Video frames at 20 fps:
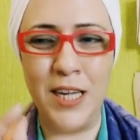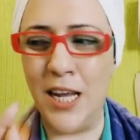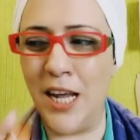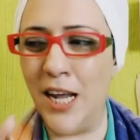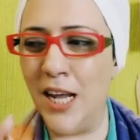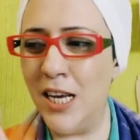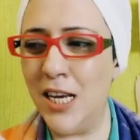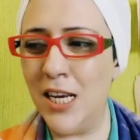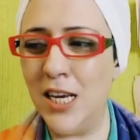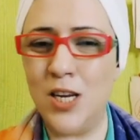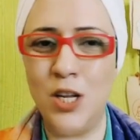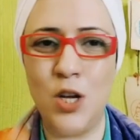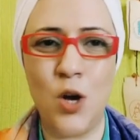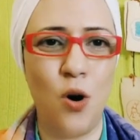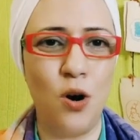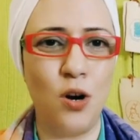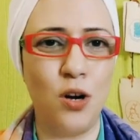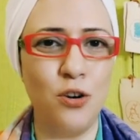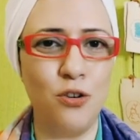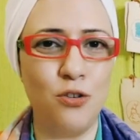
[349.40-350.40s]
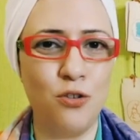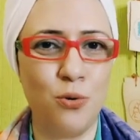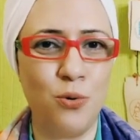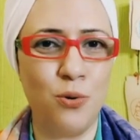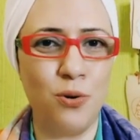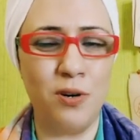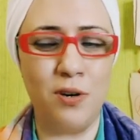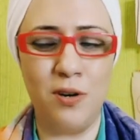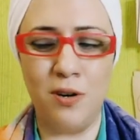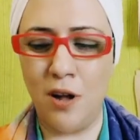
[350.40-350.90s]
In your
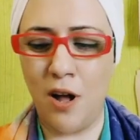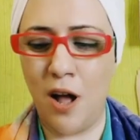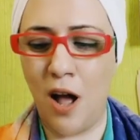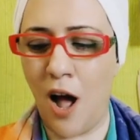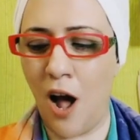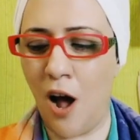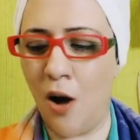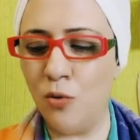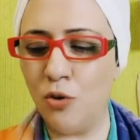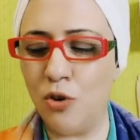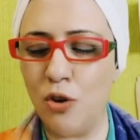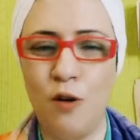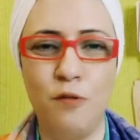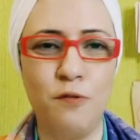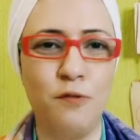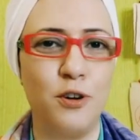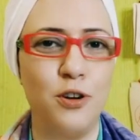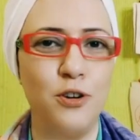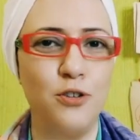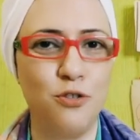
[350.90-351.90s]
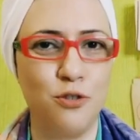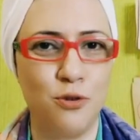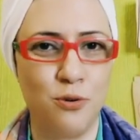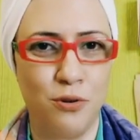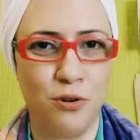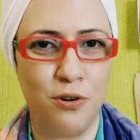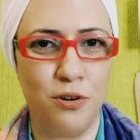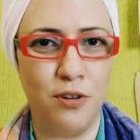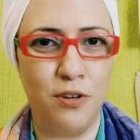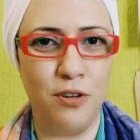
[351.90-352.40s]
control, out of
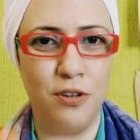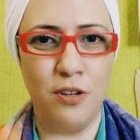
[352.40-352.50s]
control.